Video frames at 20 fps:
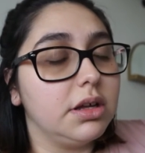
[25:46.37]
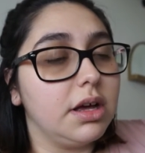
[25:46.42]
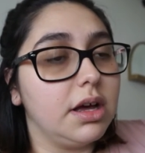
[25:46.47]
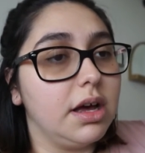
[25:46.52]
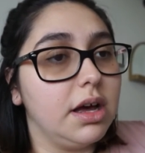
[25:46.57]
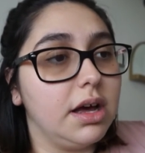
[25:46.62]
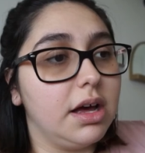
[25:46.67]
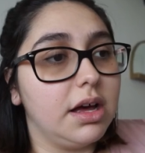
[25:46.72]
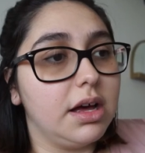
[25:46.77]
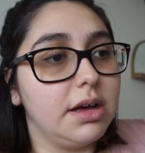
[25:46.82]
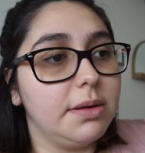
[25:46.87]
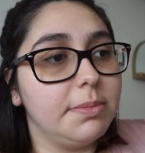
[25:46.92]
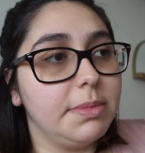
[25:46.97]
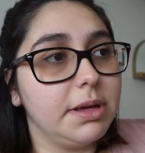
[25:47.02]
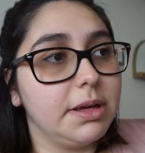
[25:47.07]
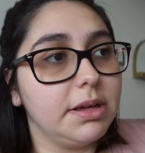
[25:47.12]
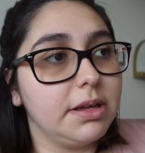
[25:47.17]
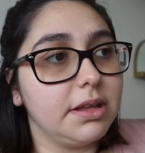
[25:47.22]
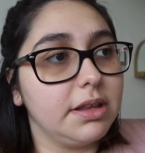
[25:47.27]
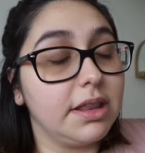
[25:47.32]
Um,
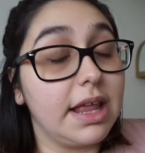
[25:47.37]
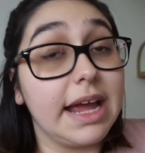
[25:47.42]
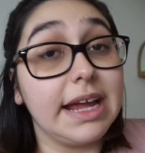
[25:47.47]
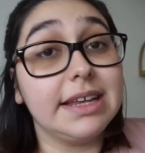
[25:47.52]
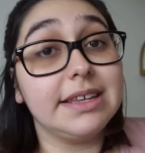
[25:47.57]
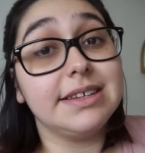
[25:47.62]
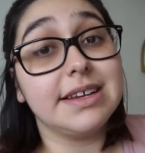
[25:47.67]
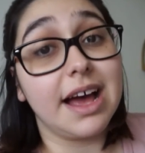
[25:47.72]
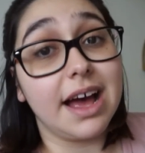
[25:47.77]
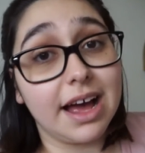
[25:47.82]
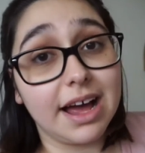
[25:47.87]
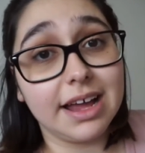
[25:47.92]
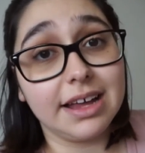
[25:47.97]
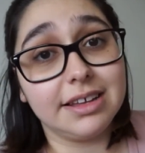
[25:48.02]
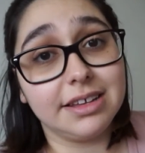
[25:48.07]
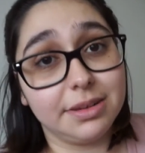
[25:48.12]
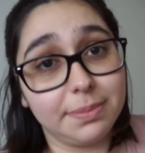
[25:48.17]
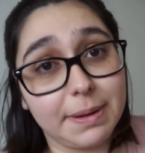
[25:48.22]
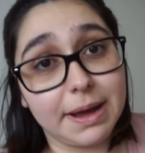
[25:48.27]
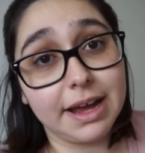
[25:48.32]
like Thai
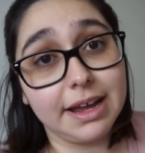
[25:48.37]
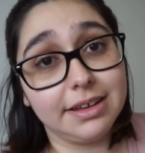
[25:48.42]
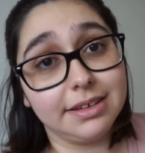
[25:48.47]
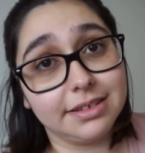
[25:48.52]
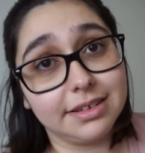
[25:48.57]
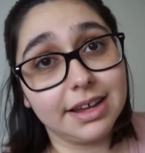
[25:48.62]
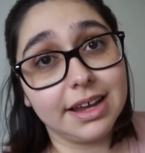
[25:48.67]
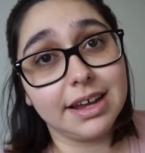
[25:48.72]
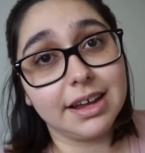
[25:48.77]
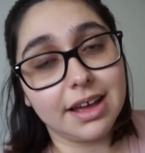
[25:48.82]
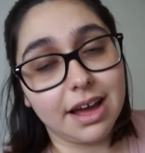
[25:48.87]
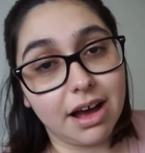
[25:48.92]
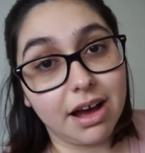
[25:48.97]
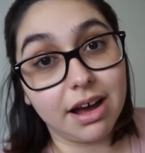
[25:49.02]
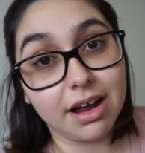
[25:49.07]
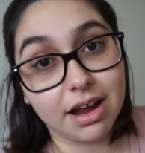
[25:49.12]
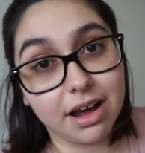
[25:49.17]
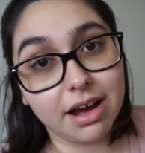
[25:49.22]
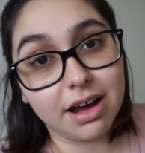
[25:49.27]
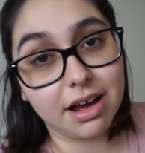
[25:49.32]
spice, like
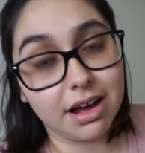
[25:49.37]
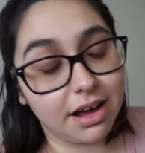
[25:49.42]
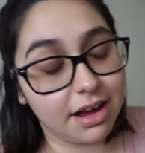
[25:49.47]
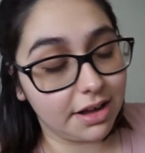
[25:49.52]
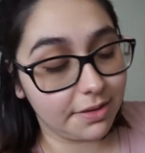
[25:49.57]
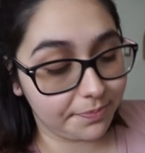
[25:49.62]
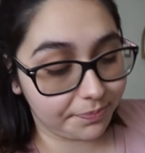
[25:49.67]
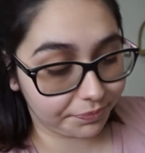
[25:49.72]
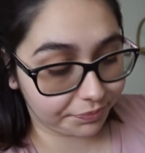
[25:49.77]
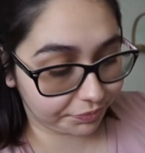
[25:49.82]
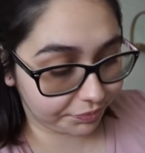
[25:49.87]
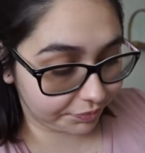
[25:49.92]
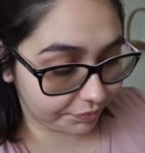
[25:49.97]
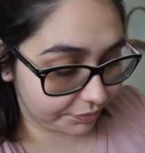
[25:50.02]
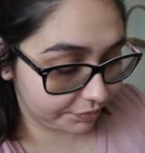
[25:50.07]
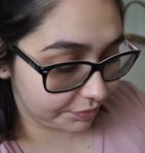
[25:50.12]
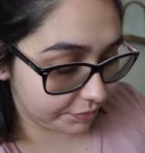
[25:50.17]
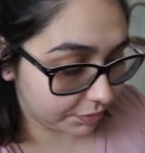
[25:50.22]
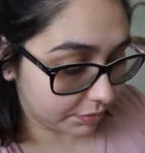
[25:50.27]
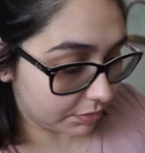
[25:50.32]
hot, hot, hot.
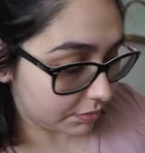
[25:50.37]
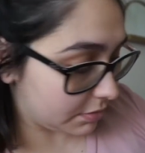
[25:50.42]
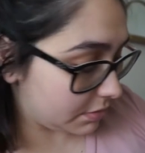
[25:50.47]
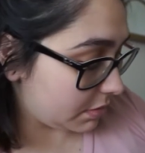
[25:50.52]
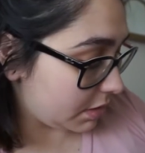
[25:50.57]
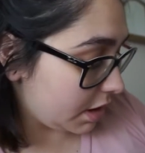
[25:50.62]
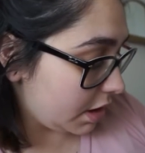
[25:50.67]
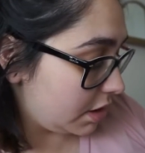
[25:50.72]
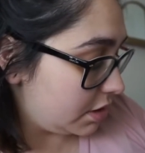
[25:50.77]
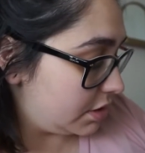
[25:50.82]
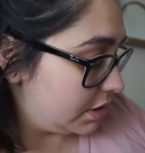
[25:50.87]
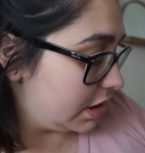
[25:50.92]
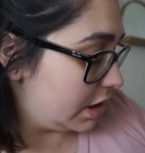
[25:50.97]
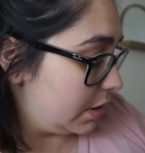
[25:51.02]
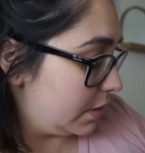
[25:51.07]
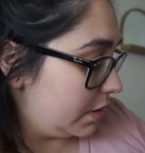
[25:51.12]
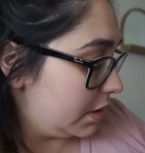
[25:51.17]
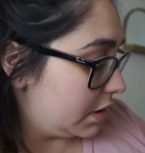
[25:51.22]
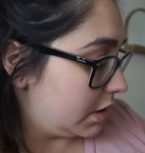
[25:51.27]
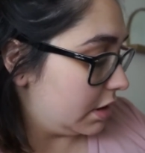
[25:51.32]

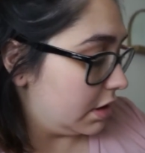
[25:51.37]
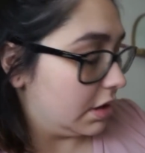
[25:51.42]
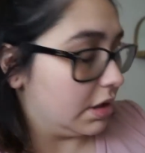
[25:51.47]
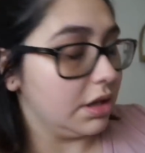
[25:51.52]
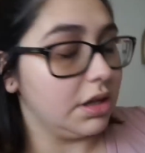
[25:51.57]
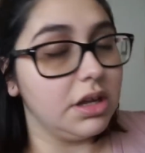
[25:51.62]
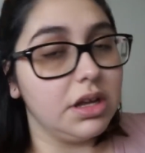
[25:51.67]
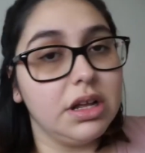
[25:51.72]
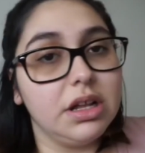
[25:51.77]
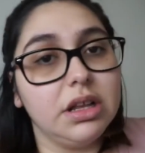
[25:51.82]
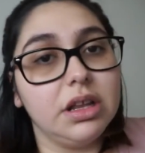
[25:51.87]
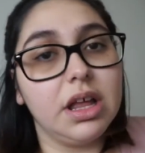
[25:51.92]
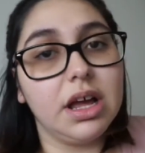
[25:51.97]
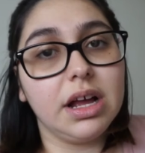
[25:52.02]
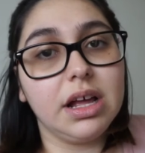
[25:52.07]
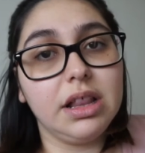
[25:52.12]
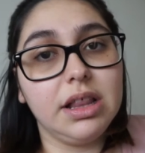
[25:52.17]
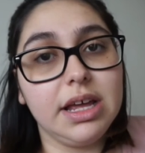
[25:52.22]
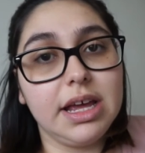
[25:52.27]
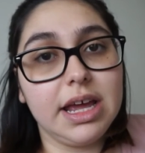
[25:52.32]
So,
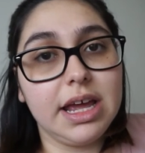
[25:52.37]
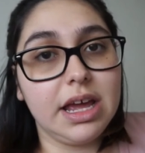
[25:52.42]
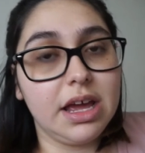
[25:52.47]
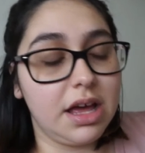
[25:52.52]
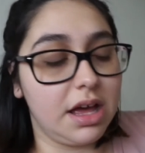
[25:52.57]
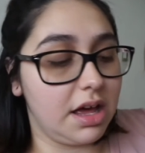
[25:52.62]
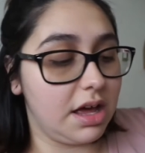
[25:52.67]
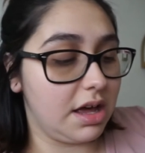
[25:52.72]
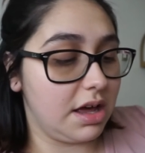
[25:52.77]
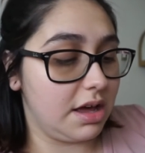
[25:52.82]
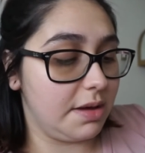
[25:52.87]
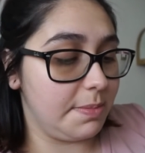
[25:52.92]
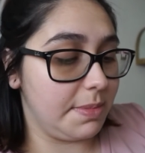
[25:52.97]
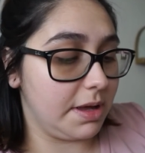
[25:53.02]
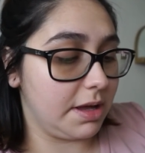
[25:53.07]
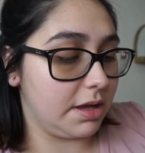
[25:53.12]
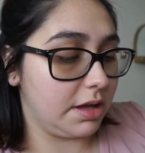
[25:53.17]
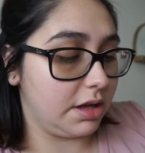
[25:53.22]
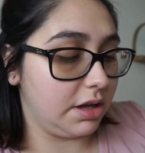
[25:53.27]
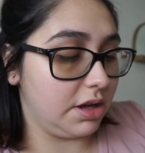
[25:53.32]
luckily,
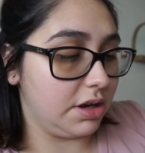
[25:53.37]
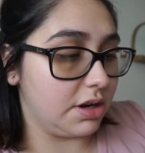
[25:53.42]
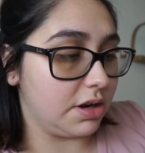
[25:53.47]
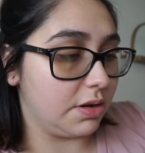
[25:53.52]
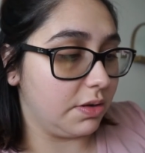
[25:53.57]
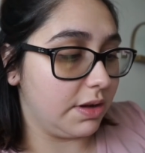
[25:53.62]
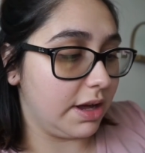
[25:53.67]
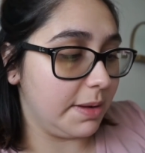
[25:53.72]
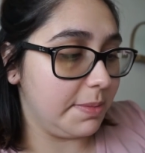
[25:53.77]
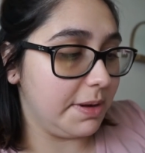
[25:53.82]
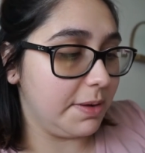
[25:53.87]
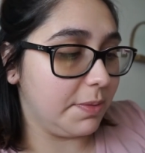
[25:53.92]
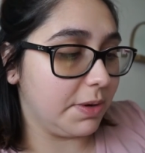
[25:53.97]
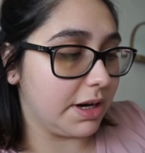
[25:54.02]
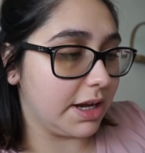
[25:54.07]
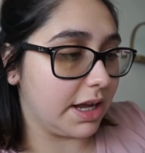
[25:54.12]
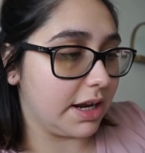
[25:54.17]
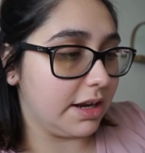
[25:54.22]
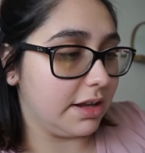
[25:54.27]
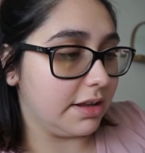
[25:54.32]
um, you know, I mean, we're
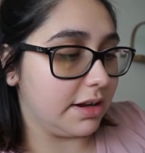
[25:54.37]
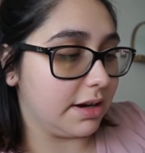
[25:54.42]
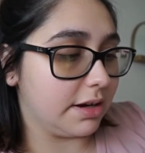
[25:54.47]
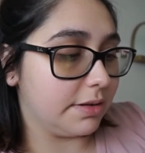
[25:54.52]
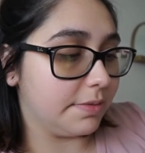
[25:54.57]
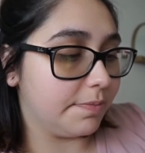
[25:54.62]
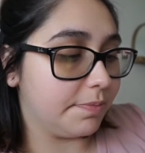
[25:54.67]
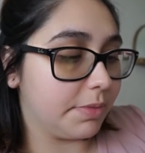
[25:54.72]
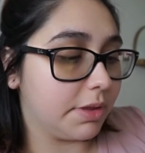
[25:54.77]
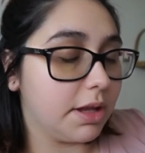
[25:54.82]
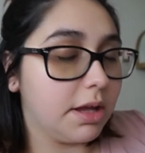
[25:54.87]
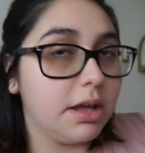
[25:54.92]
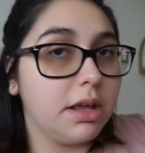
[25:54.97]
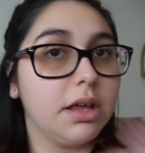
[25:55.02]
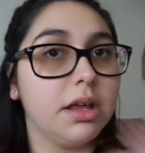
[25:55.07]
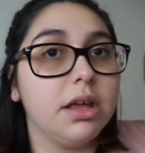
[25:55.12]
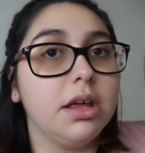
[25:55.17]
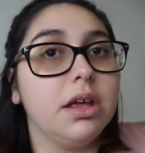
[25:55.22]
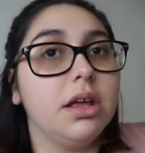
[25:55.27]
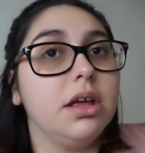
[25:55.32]
getting there.
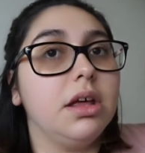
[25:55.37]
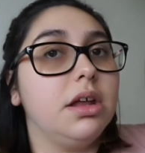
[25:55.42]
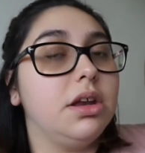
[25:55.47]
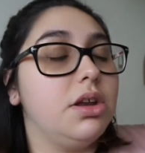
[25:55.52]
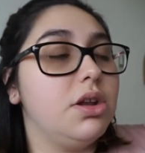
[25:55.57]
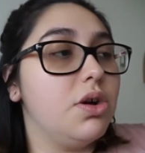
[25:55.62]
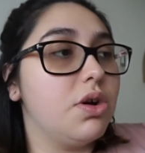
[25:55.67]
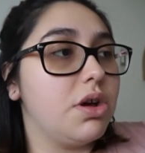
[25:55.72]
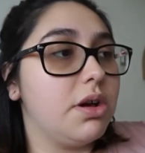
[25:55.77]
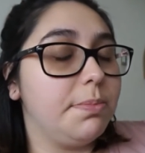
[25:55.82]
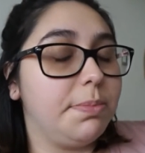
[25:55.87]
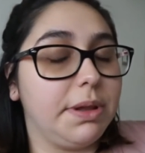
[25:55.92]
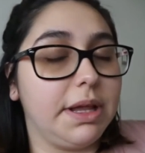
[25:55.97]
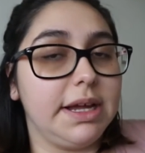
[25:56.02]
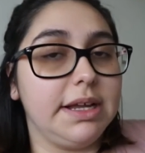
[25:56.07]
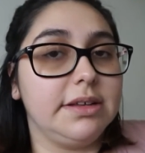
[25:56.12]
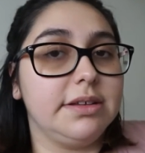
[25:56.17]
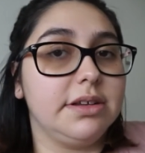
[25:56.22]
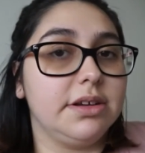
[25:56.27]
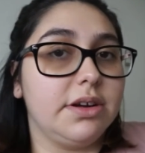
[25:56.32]
No
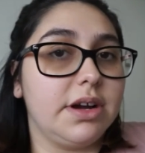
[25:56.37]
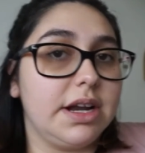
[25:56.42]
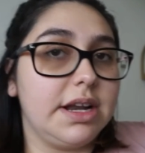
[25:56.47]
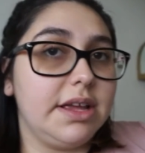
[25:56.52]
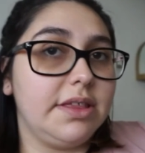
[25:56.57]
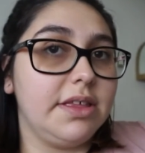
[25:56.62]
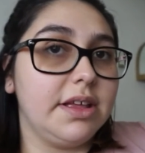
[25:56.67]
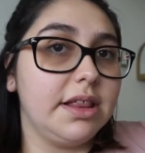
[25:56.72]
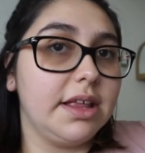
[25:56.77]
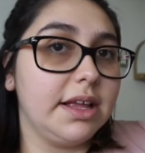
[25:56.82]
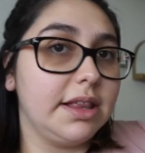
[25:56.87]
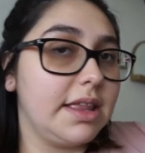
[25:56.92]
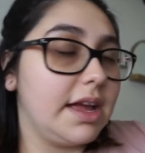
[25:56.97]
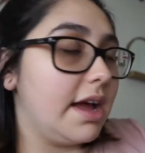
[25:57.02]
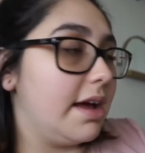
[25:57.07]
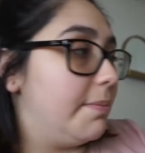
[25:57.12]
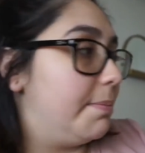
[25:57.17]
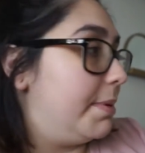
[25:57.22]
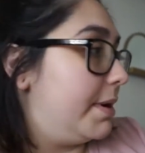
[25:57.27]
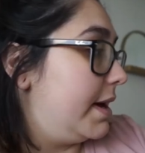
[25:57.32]
complaints or anything like
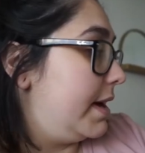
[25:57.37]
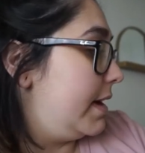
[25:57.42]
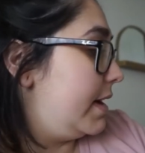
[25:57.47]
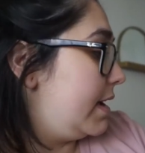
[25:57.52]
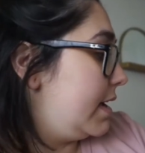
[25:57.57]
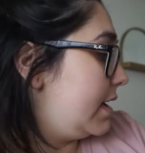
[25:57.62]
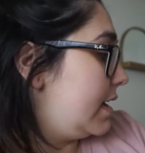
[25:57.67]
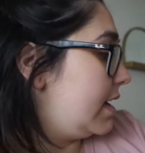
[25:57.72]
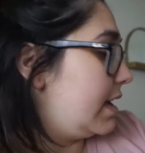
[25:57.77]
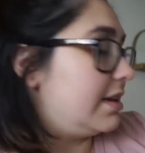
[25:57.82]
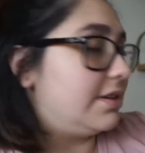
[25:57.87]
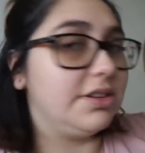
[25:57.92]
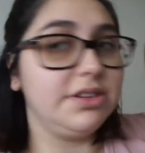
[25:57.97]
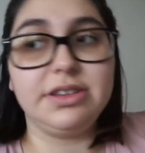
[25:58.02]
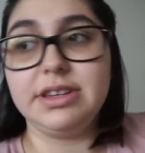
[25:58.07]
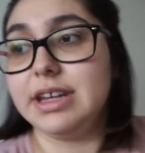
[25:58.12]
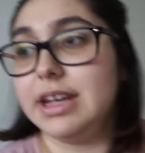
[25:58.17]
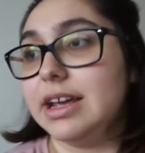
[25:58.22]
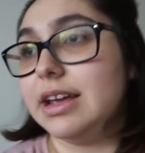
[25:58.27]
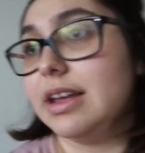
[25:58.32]
that. But as you
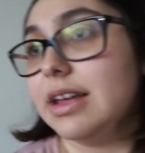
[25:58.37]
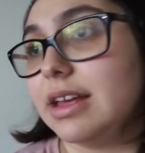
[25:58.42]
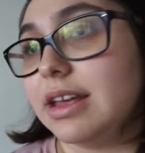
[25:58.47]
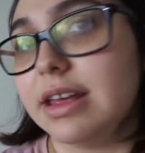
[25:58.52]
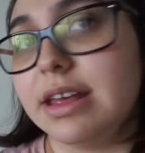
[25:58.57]
see,